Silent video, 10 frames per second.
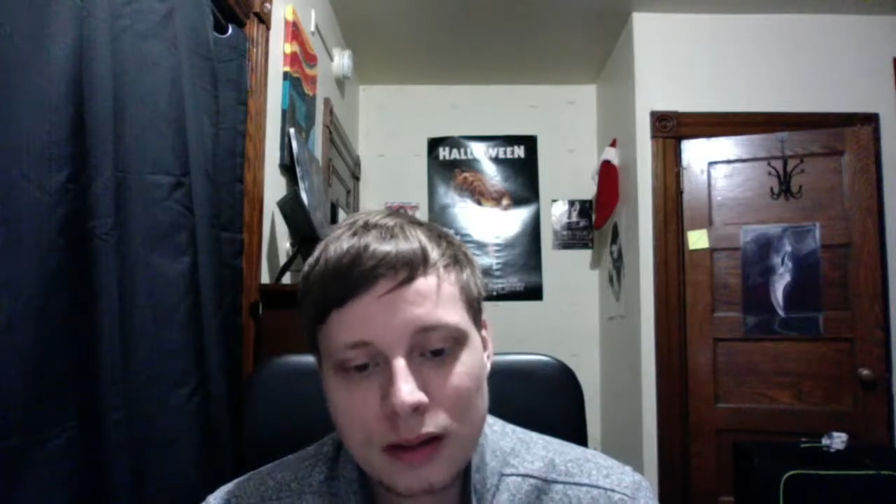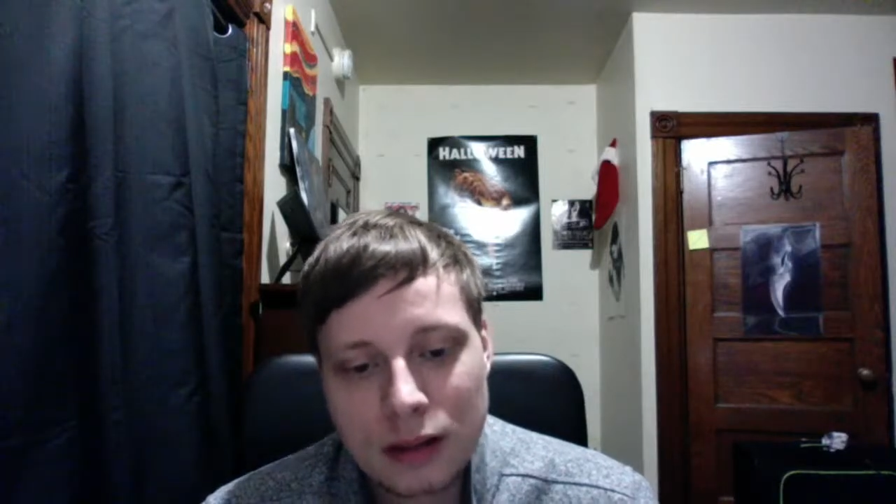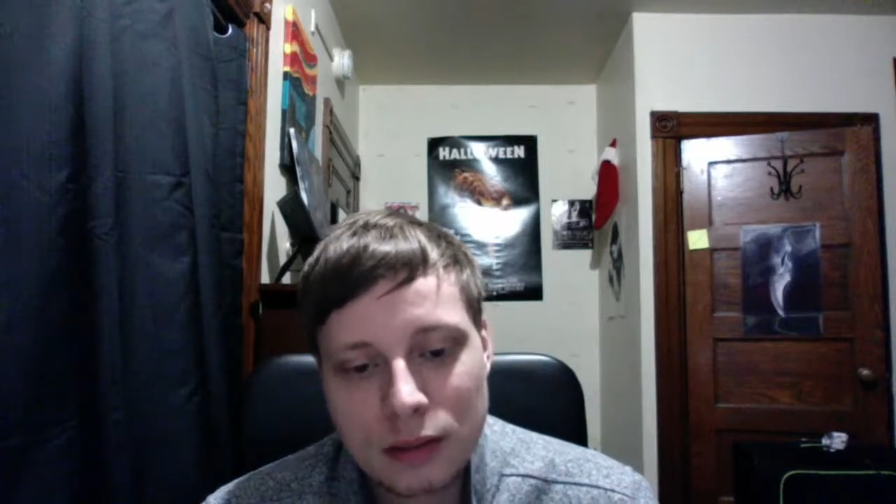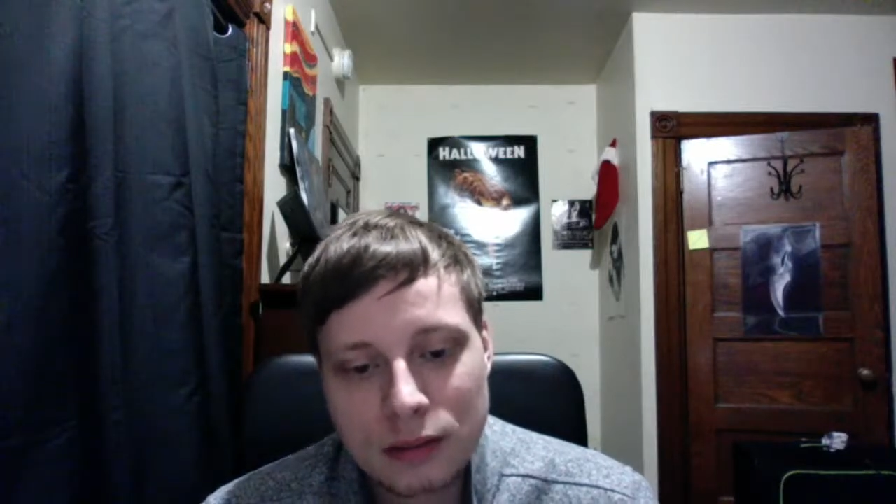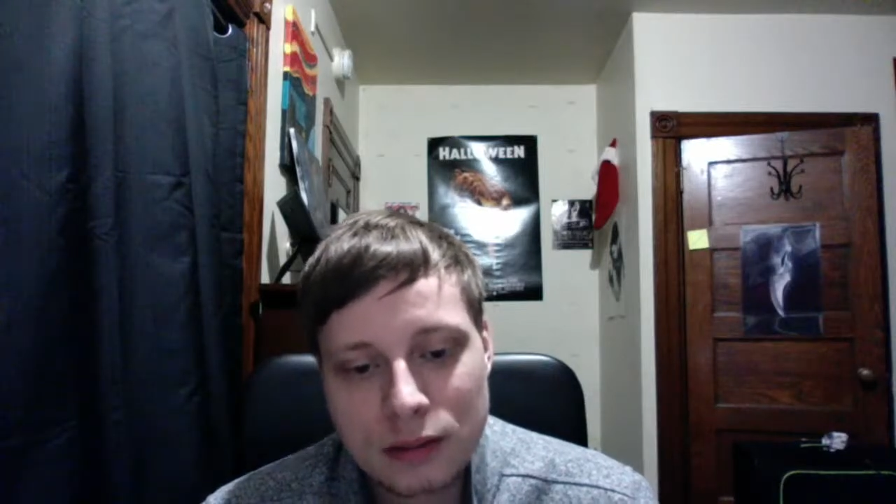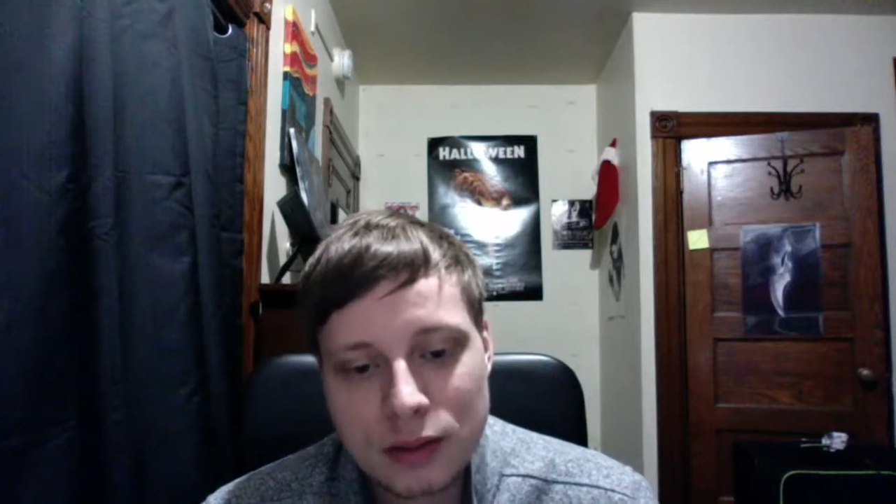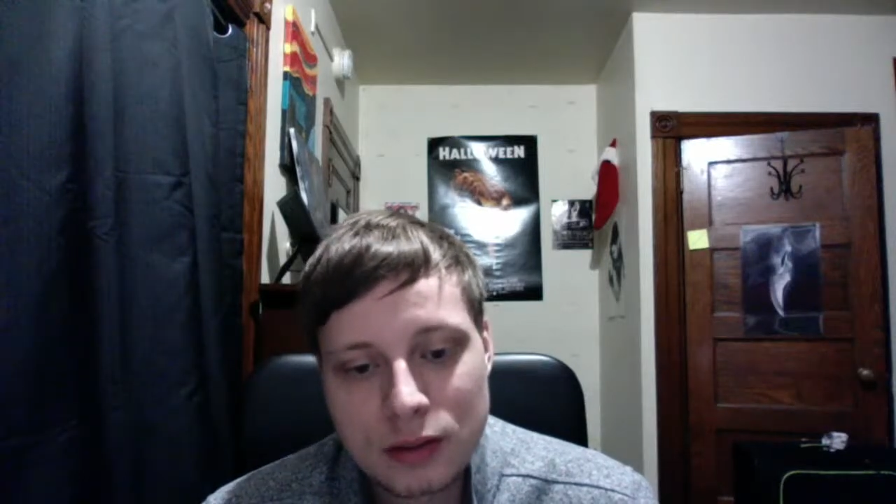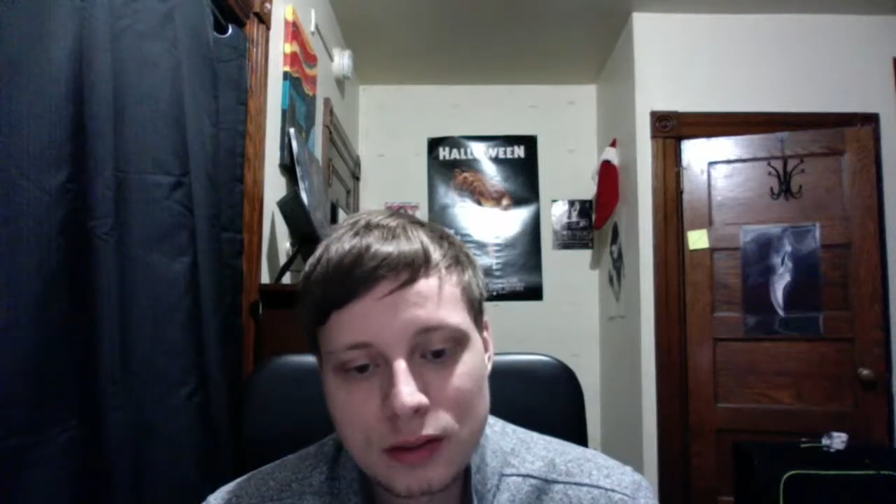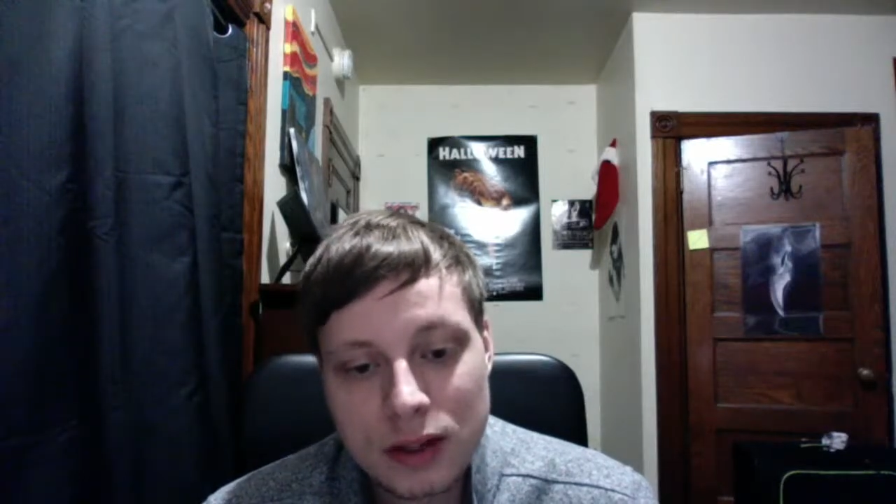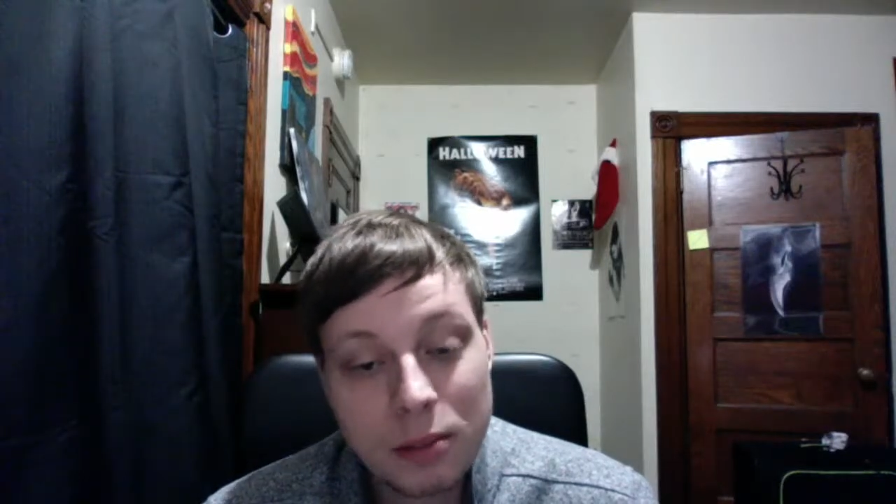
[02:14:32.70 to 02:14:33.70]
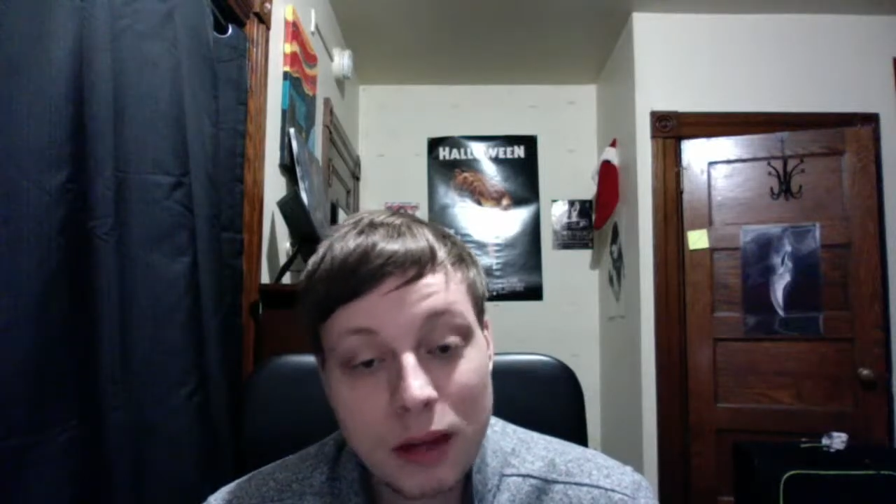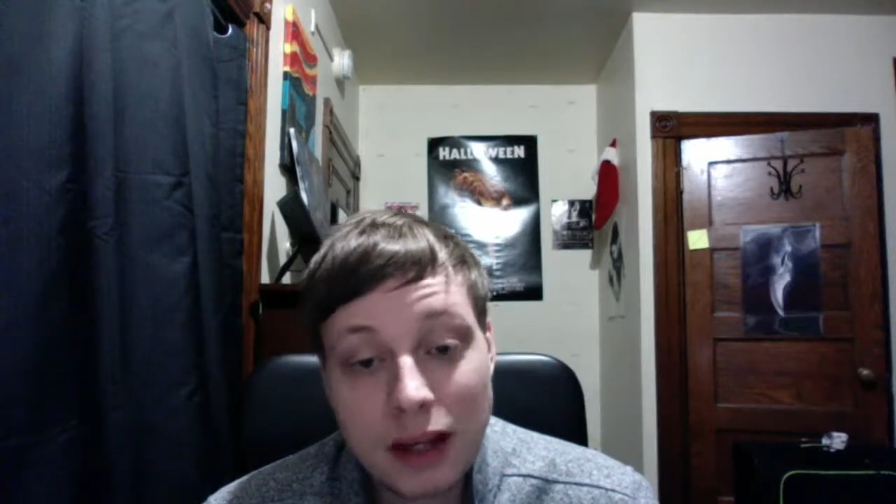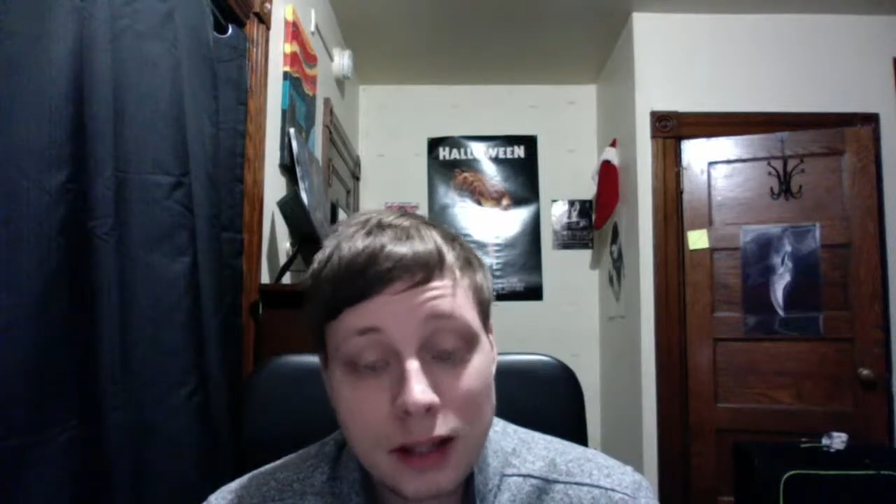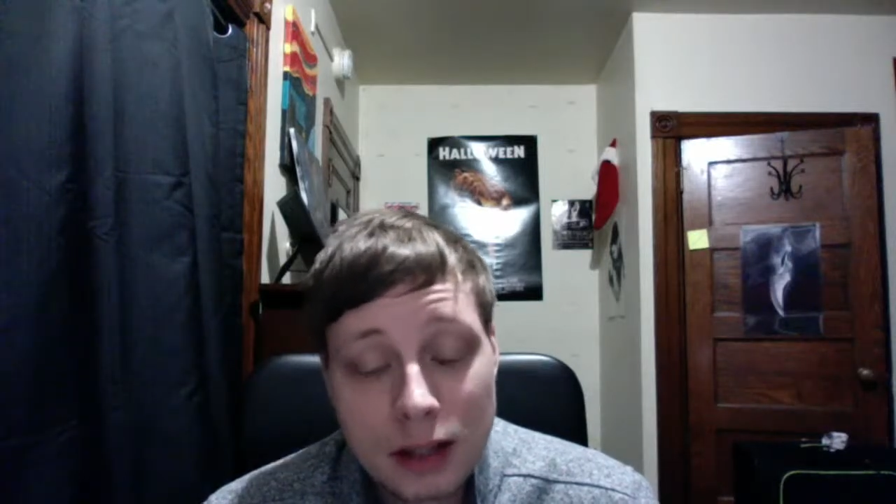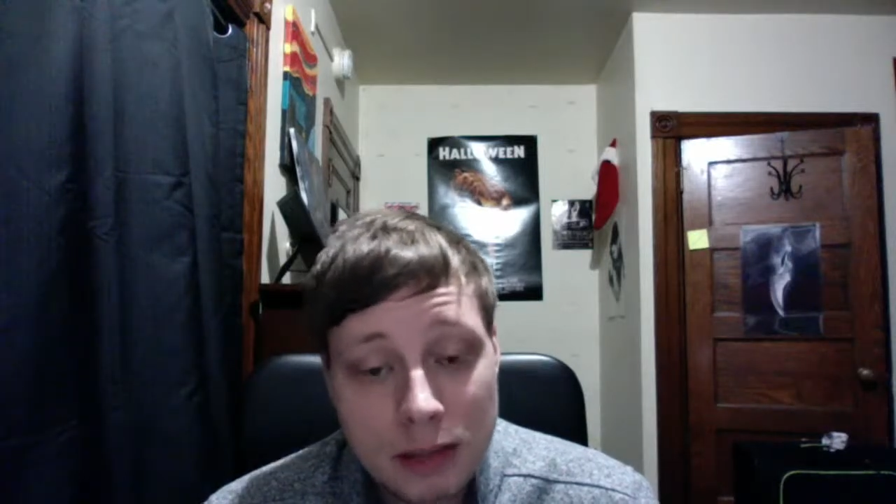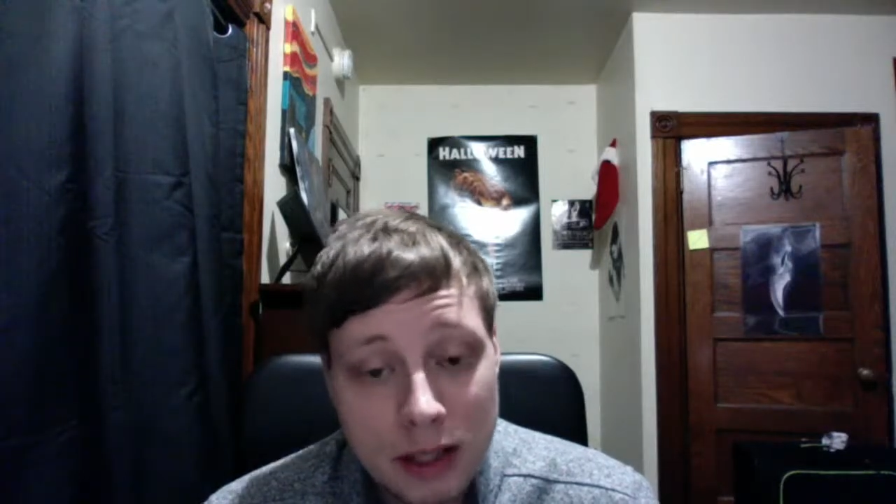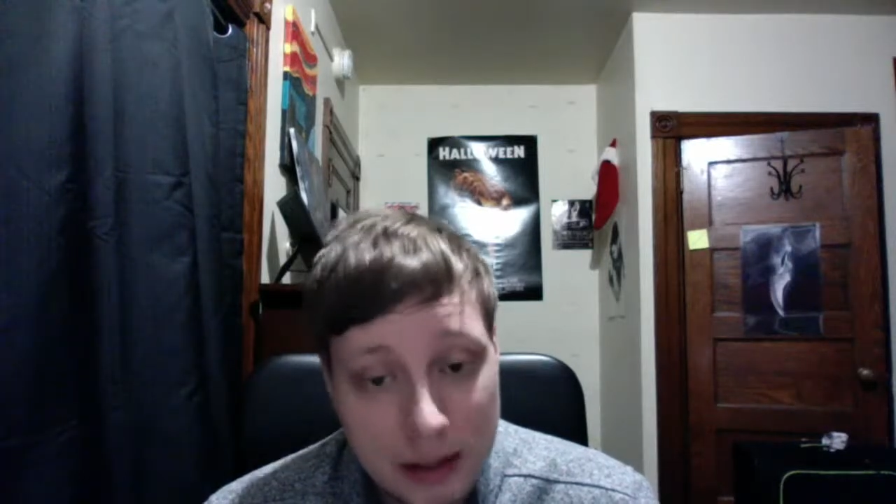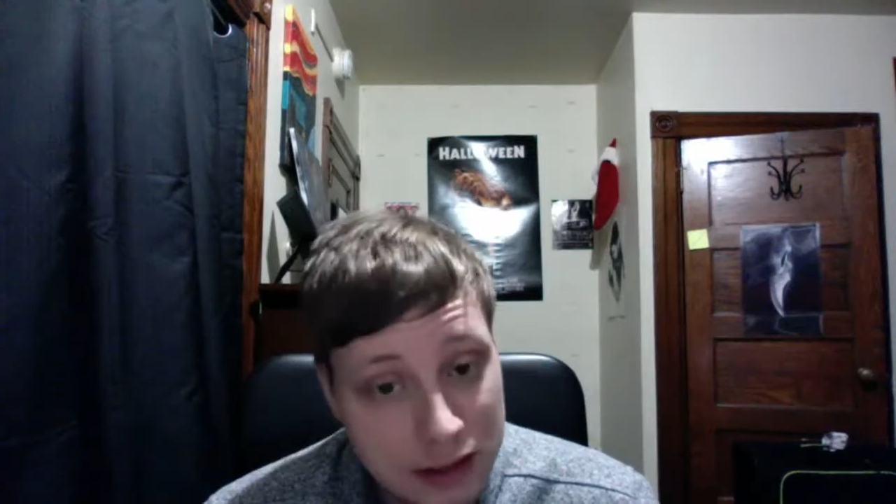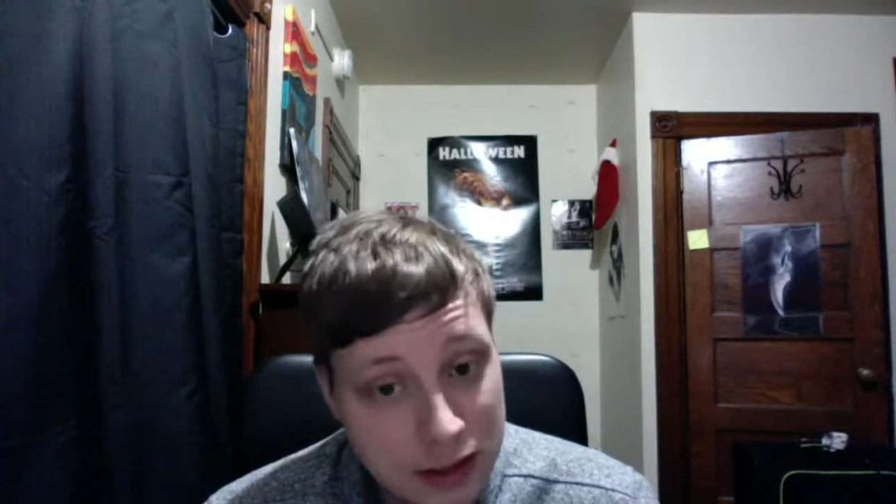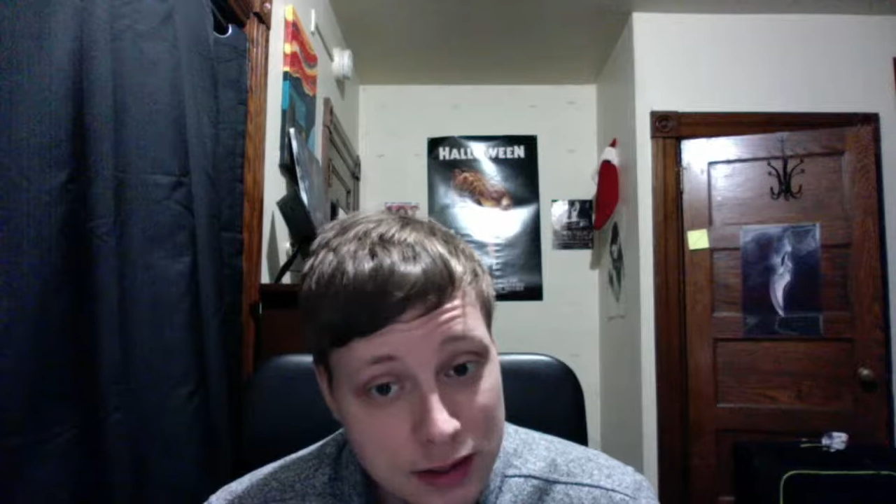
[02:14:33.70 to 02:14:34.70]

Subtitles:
But I think due to the pandemic,